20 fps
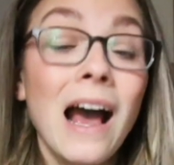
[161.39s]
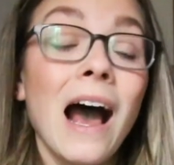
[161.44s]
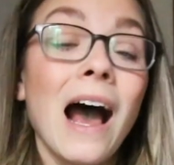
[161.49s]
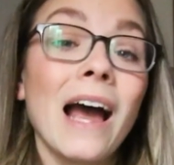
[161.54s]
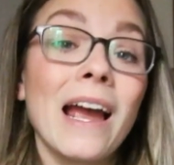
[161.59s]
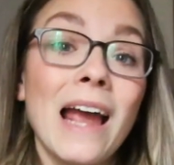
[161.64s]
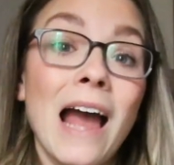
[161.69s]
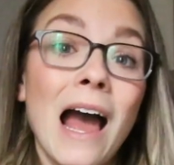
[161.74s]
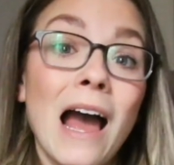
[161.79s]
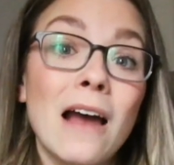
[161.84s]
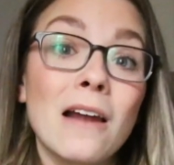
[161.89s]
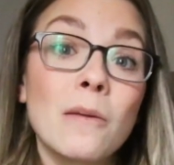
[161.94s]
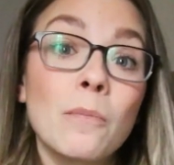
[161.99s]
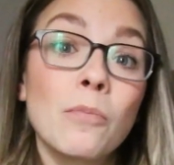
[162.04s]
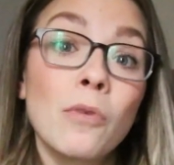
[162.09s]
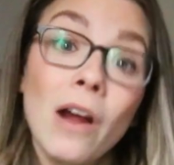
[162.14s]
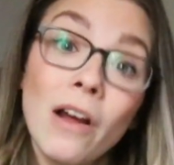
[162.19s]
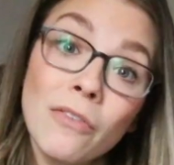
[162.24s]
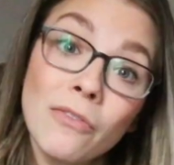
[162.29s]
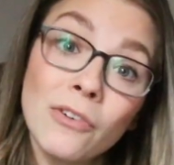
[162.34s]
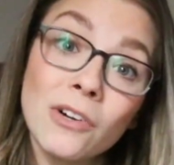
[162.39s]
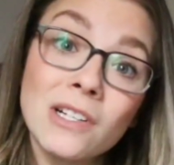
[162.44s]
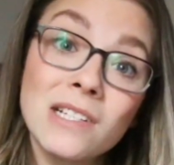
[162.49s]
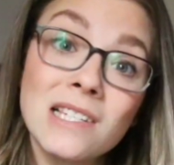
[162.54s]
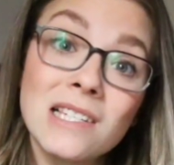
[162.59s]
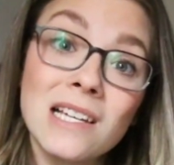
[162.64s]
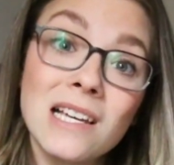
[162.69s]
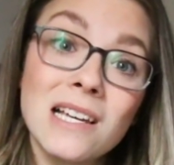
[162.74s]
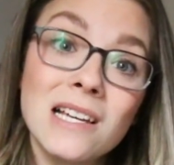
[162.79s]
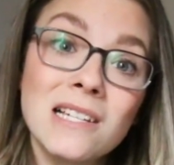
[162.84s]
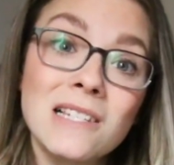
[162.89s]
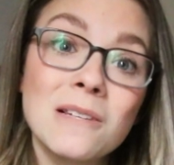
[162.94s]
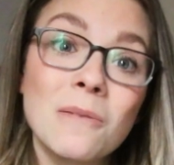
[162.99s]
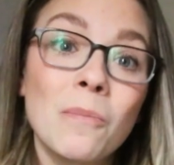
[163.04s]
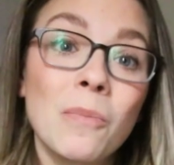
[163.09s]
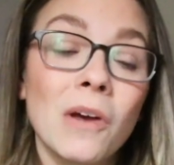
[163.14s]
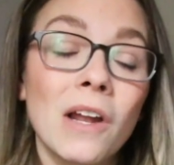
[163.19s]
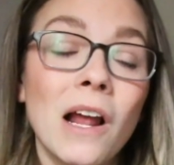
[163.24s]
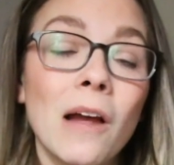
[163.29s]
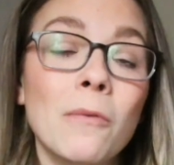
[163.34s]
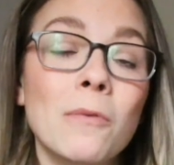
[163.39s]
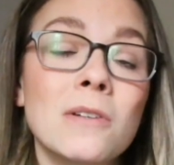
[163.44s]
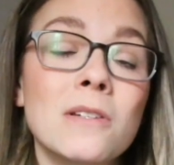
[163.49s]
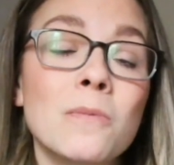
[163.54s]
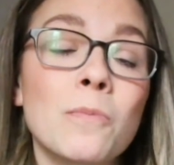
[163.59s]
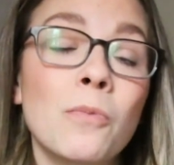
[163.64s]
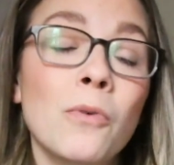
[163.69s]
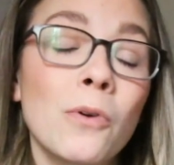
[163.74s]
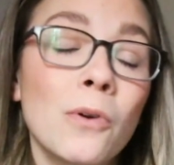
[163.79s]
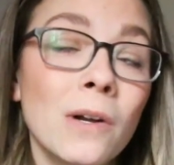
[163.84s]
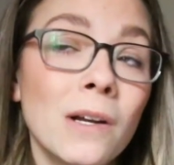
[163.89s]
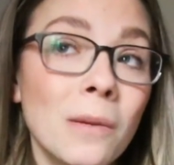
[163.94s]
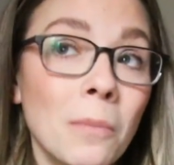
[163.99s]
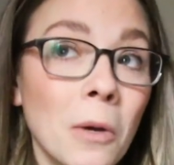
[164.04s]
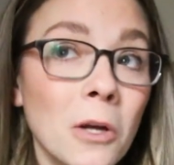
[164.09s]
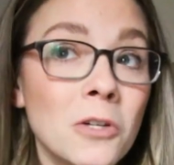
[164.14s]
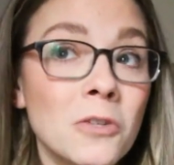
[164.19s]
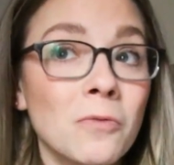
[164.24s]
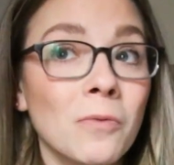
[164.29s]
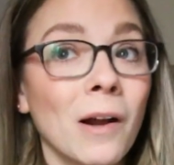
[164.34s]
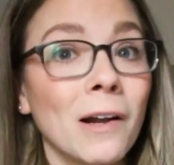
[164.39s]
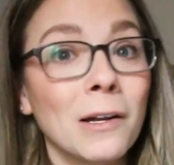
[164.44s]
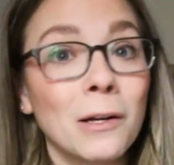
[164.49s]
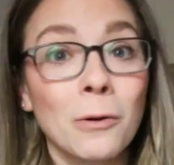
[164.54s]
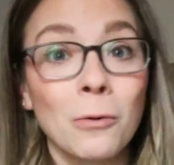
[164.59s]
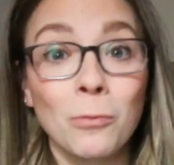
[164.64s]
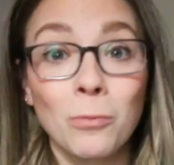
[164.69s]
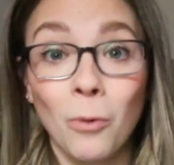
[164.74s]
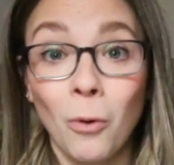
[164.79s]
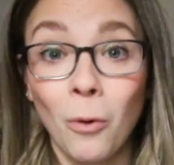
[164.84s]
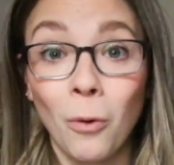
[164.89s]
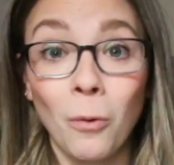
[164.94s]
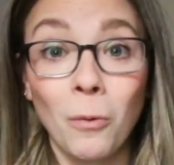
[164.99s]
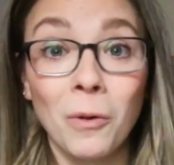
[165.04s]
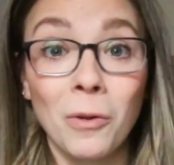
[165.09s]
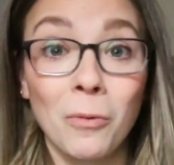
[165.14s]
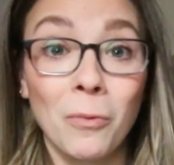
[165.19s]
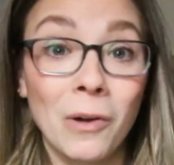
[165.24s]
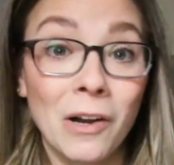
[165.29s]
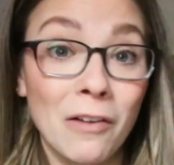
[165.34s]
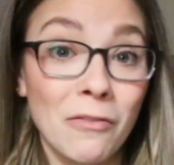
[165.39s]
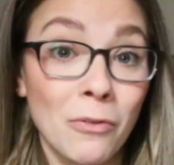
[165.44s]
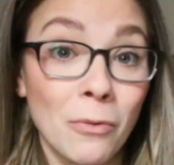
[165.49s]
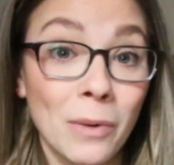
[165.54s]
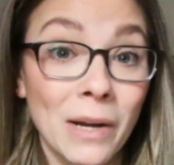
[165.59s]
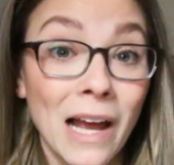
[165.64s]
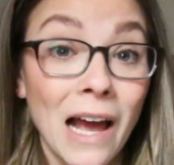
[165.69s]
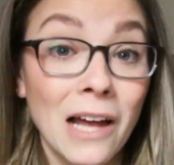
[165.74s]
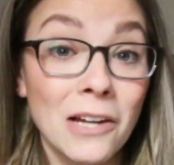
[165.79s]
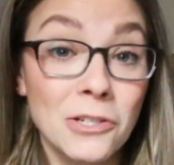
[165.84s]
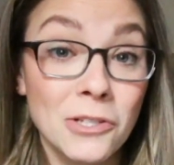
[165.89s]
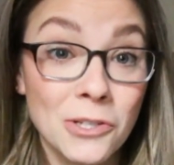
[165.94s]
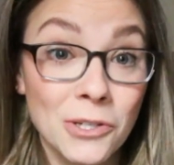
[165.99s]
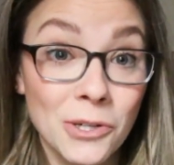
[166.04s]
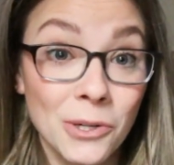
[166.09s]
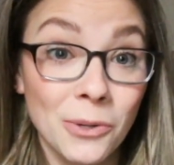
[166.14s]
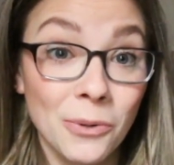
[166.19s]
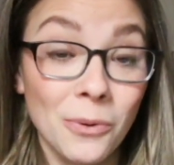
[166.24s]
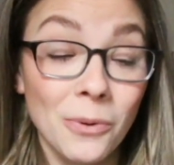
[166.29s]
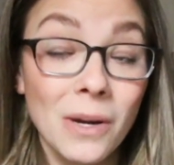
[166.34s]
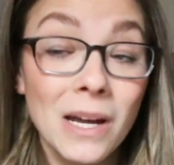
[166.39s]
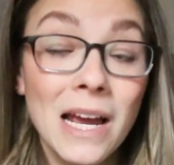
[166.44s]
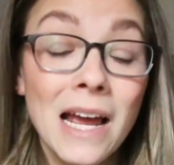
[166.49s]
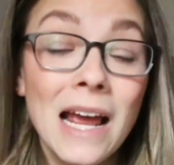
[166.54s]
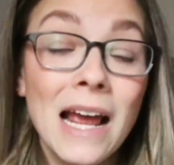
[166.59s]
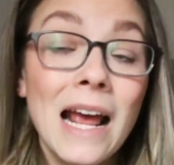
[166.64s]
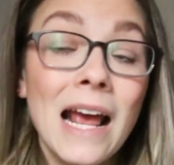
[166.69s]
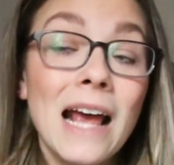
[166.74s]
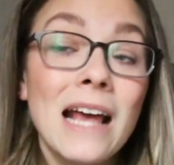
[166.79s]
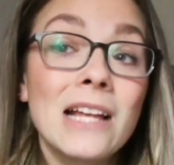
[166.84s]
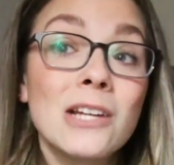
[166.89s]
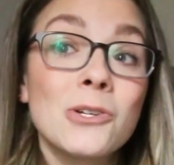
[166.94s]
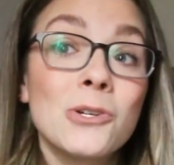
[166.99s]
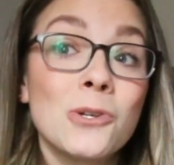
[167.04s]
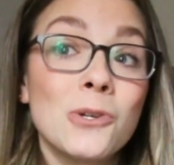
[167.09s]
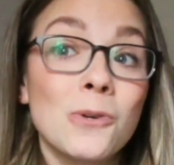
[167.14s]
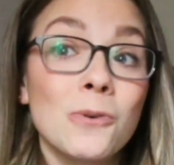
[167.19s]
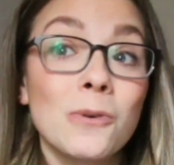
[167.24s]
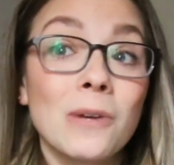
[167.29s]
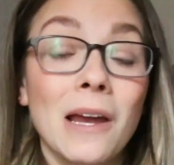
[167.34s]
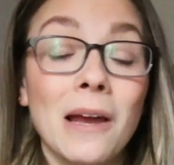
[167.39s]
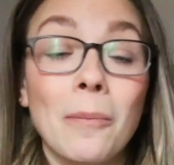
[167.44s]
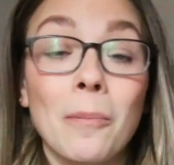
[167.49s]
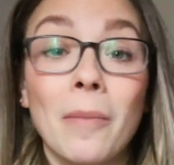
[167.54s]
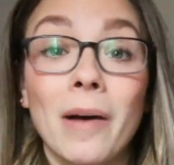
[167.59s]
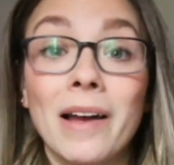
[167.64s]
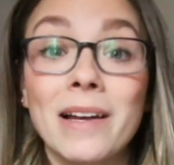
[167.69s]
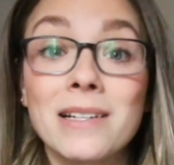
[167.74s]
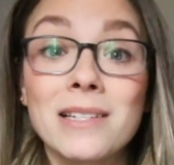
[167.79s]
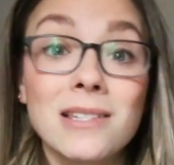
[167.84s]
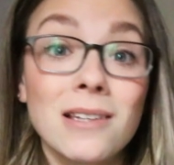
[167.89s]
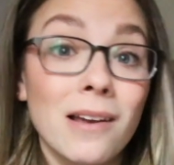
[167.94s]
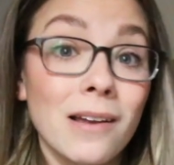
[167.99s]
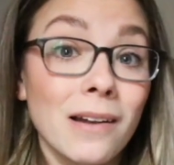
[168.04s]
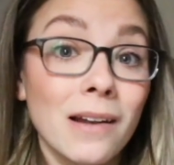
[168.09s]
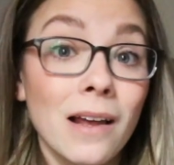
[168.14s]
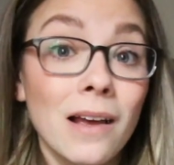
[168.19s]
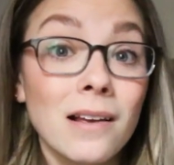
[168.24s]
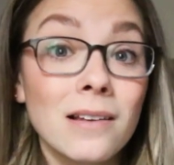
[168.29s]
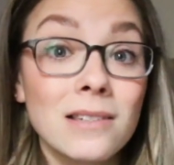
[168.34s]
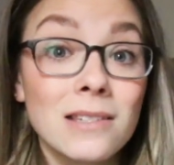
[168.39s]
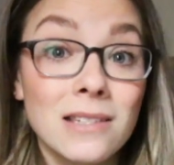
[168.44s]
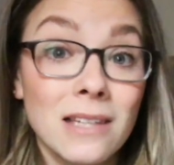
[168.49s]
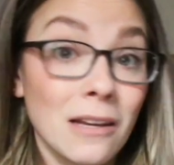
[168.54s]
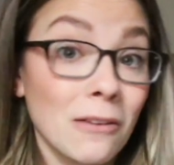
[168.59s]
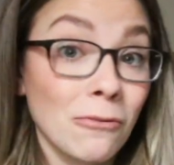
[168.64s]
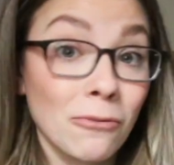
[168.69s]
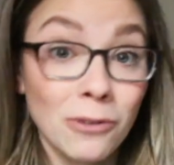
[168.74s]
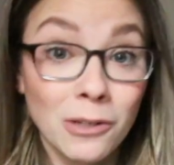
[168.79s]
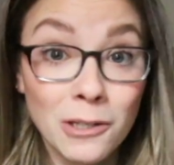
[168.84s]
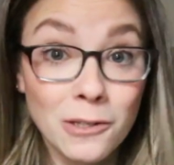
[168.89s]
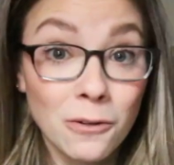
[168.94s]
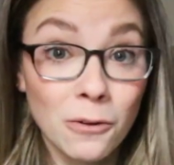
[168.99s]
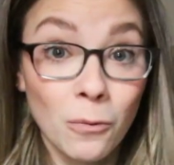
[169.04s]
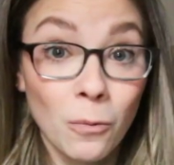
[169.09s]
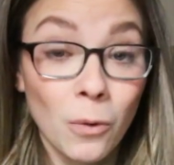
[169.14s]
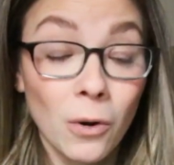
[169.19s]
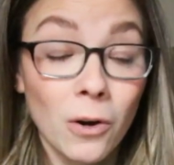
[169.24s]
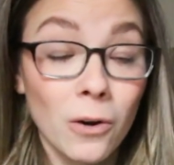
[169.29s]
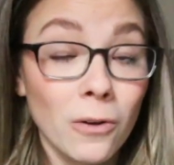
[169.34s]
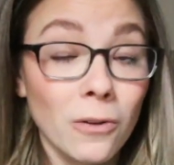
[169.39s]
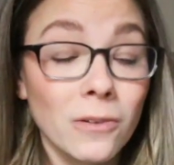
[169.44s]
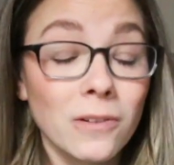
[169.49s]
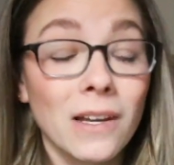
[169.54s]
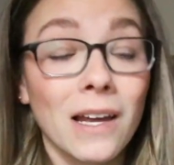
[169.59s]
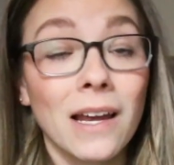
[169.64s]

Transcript: I had preferences, but I was pretty much ready to roll with whatever we had to do to get my son safely into the world.